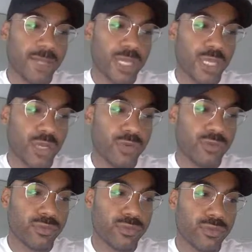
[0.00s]
you
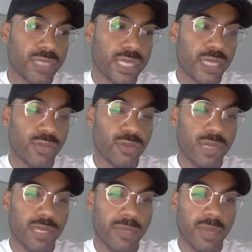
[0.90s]
know, the
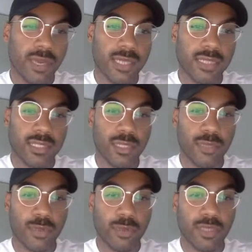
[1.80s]
history in America is a little
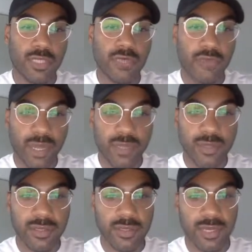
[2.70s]
bit more different.
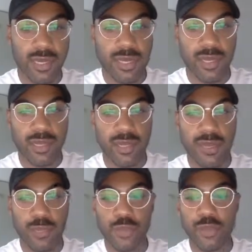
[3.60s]
Um, yeah.
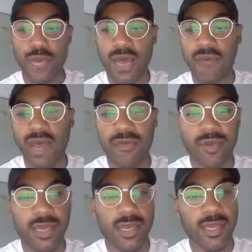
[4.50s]
You do have
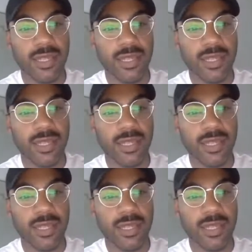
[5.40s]
African